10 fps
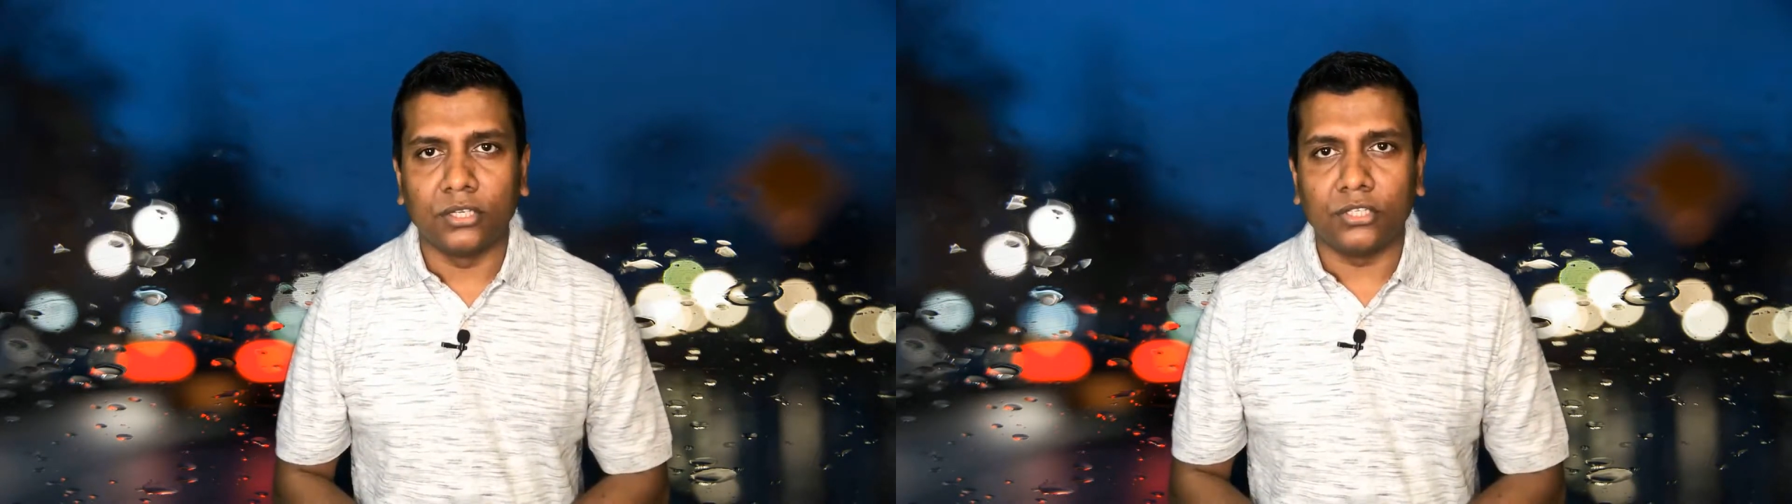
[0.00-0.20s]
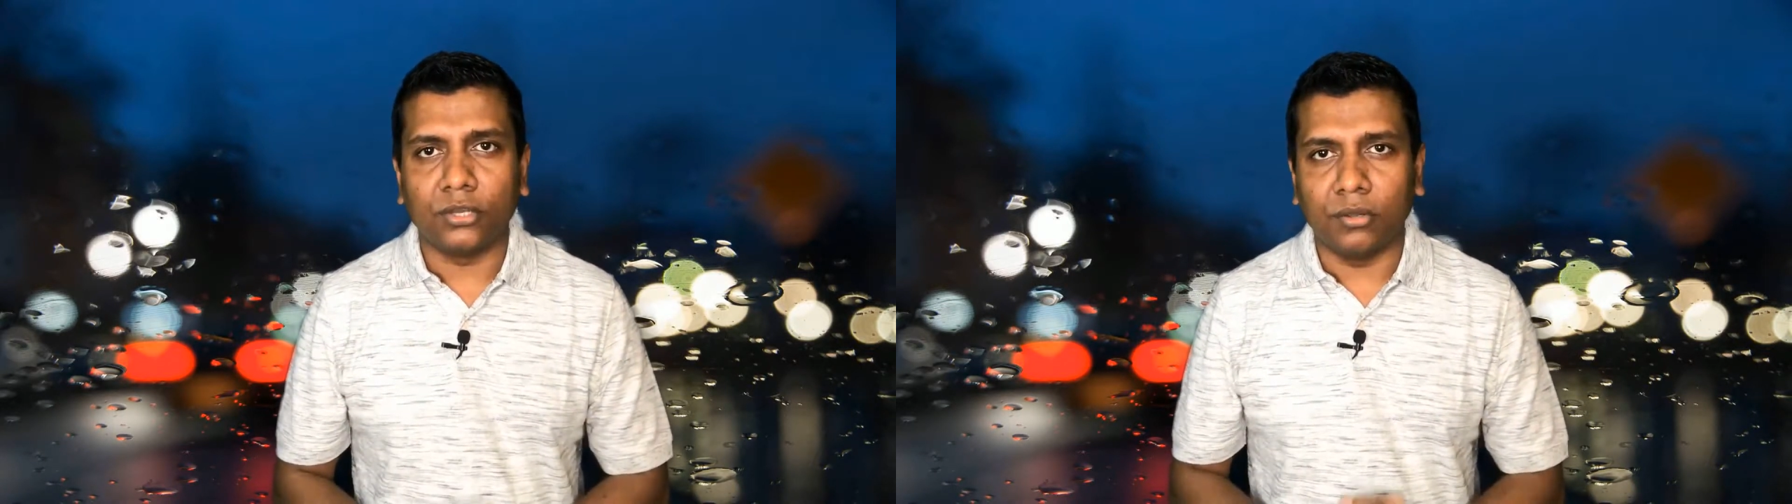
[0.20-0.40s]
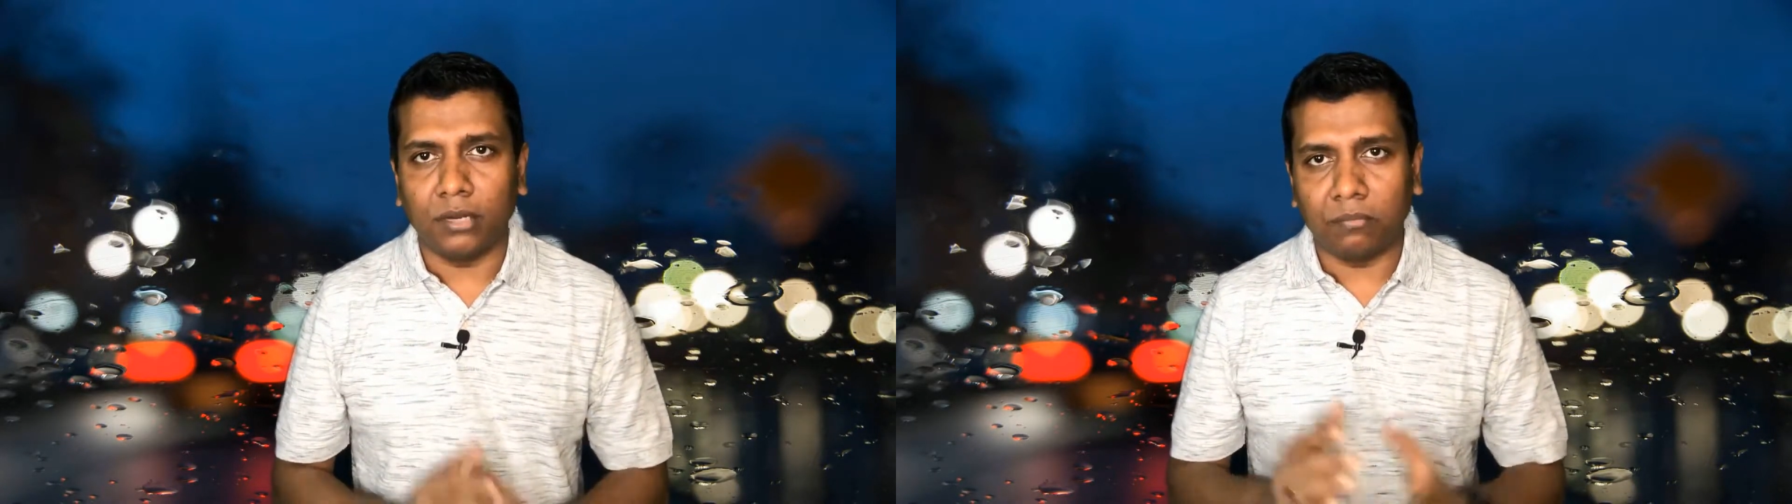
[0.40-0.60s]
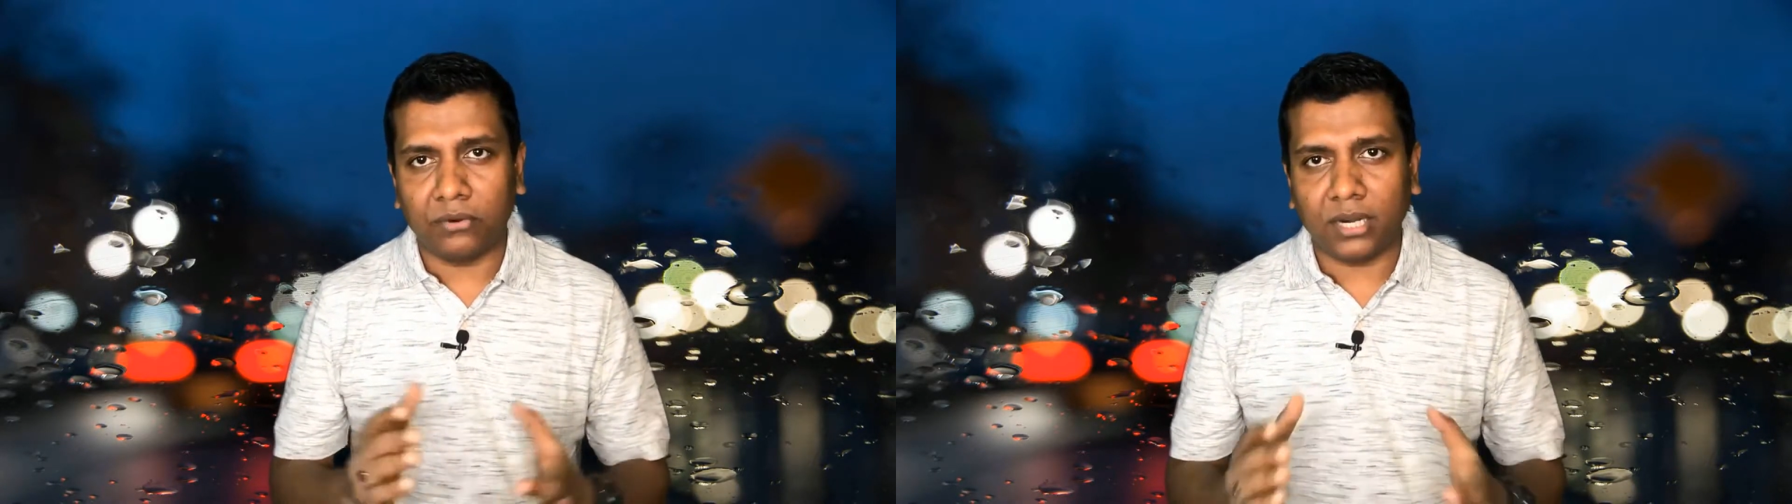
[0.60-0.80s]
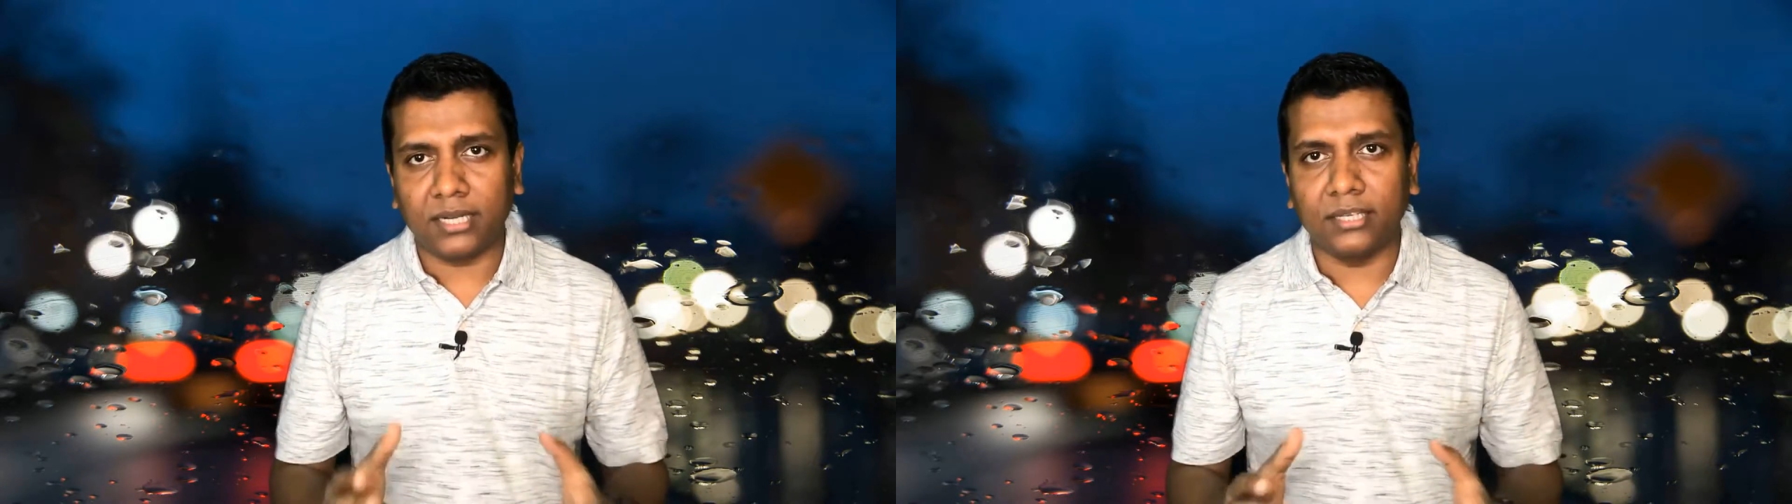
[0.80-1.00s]
So in
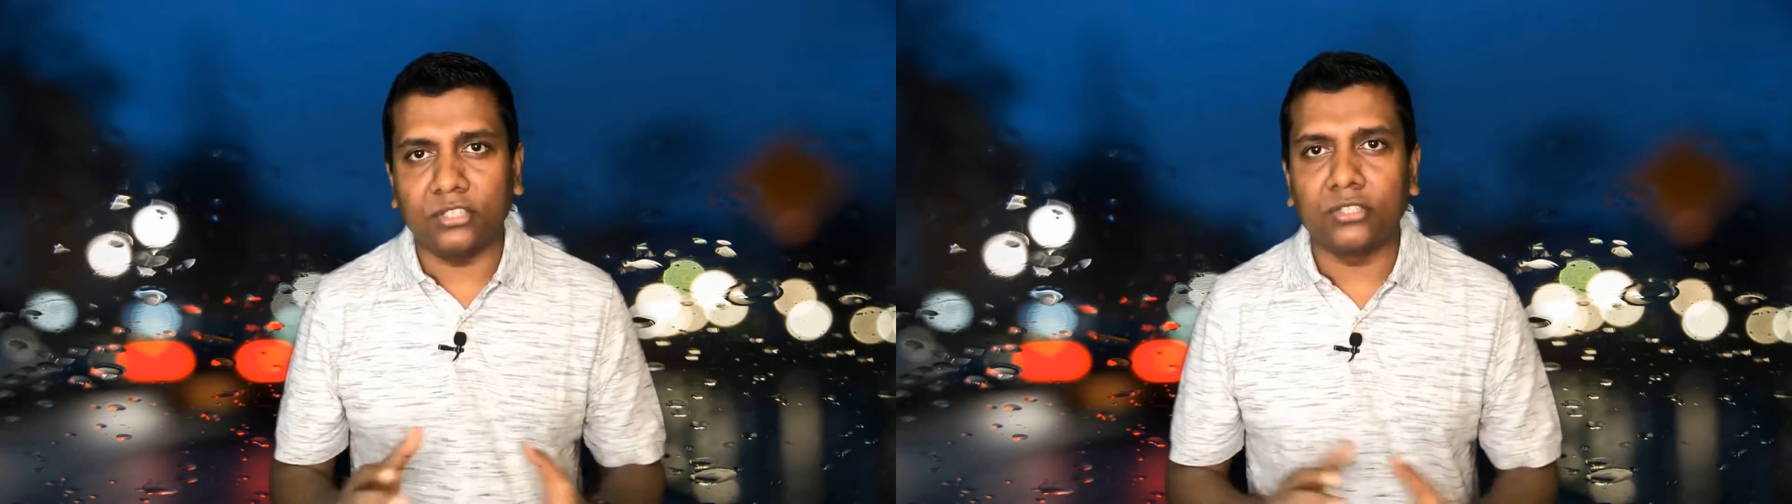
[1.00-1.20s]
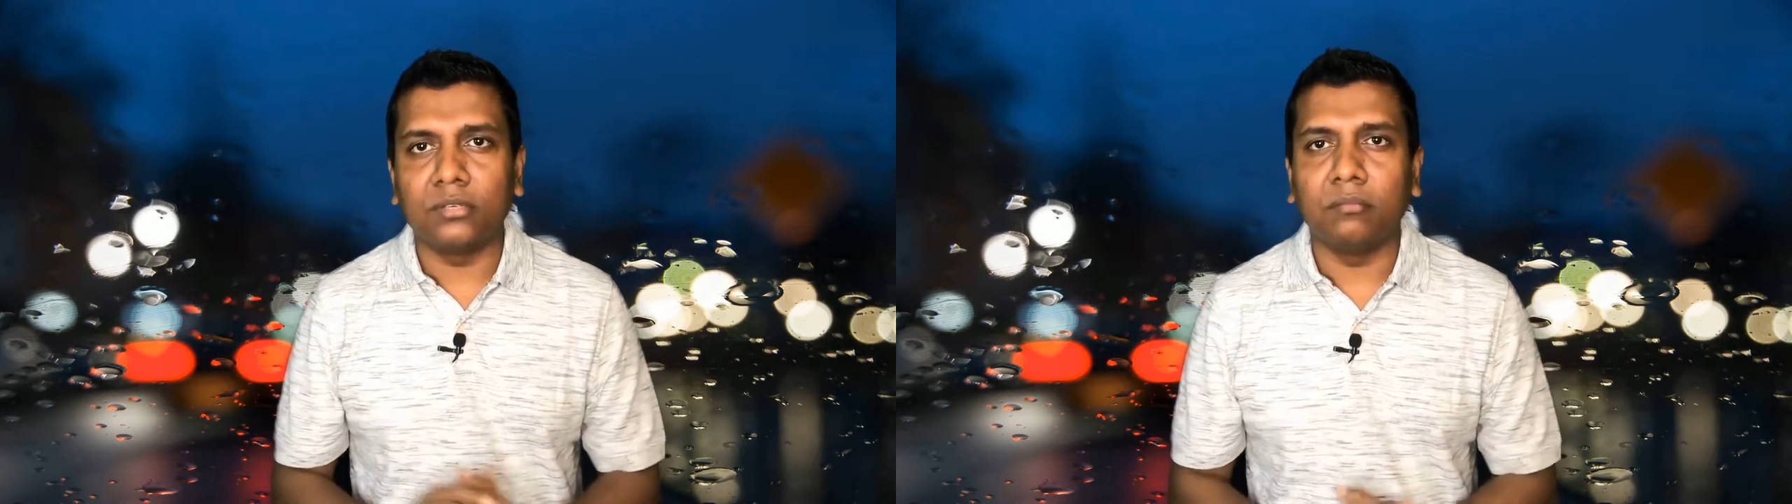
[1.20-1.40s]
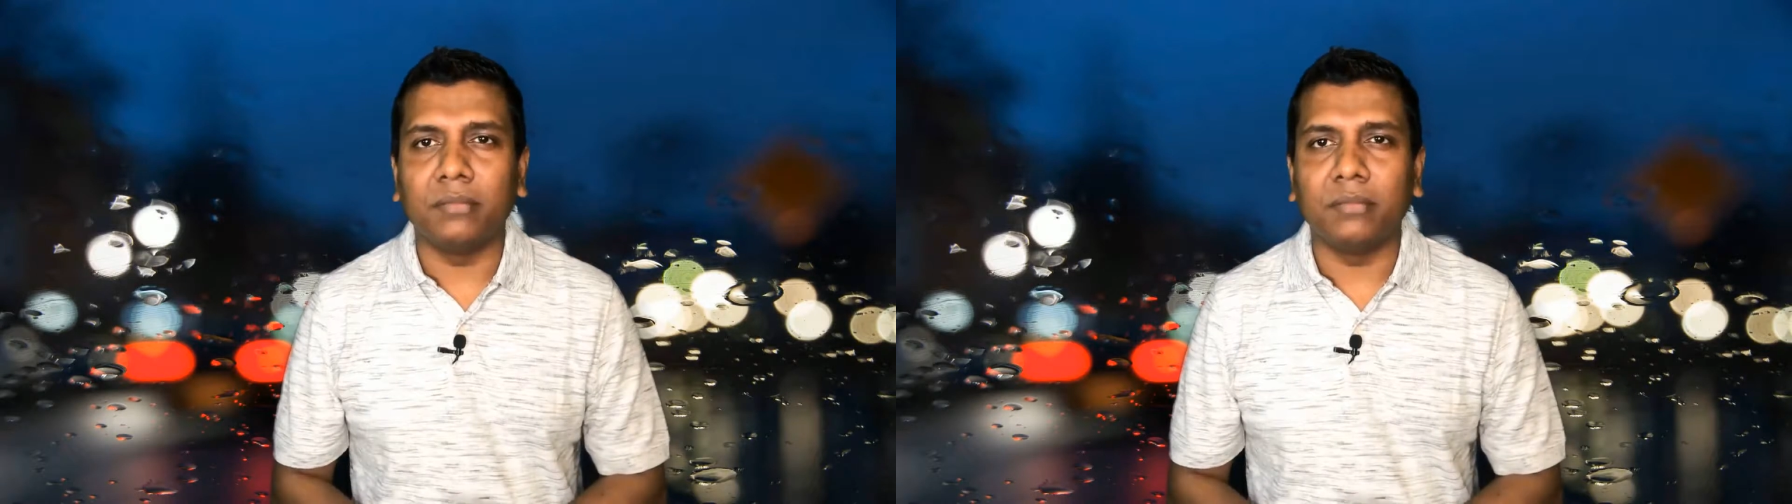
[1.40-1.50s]
practice,